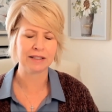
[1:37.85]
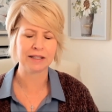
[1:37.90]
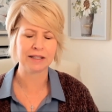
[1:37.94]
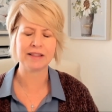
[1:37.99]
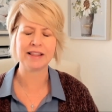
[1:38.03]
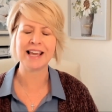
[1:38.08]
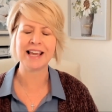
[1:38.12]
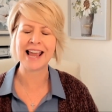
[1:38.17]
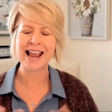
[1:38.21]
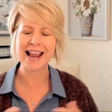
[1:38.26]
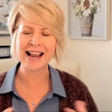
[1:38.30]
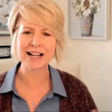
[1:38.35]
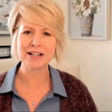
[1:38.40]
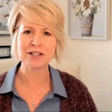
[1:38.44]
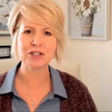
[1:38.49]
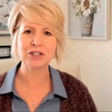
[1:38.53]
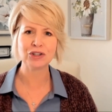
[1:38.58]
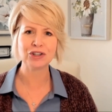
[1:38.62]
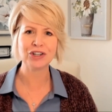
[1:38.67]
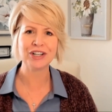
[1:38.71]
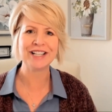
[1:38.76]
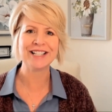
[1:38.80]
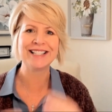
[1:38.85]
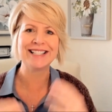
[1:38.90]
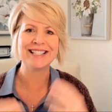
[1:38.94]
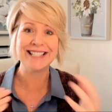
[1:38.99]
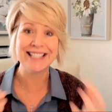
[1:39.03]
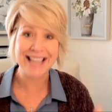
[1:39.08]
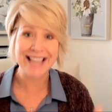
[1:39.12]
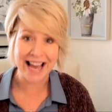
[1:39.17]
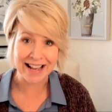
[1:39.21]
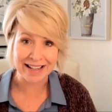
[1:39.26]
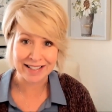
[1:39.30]
And the answer is
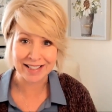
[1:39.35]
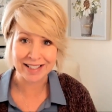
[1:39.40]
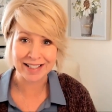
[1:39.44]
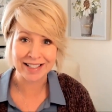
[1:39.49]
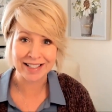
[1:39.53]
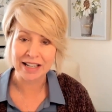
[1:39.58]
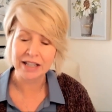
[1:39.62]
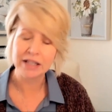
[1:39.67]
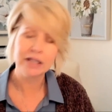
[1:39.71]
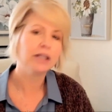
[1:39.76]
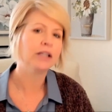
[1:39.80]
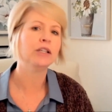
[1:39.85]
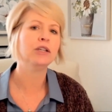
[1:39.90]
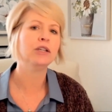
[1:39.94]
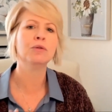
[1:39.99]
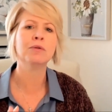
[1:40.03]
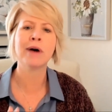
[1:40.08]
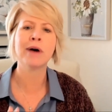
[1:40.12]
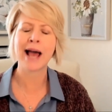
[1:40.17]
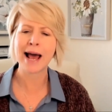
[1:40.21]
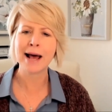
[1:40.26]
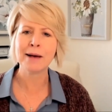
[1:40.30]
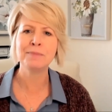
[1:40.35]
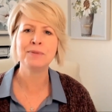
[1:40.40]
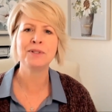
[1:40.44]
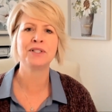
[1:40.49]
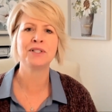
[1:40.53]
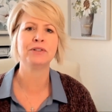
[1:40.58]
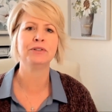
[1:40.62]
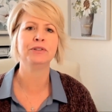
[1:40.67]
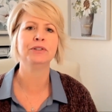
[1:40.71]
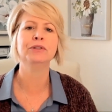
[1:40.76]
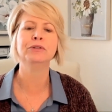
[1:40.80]
yes, you
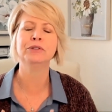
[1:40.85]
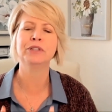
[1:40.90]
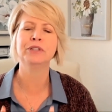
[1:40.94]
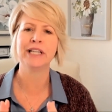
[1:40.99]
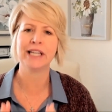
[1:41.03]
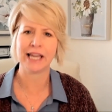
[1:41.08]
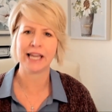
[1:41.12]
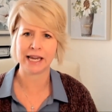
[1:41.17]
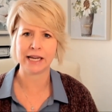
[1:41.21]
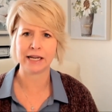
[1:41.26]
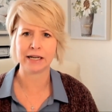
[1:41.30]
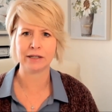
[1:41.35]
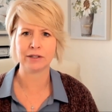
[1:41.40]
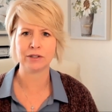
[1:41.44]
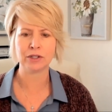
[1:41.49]
absolutely can.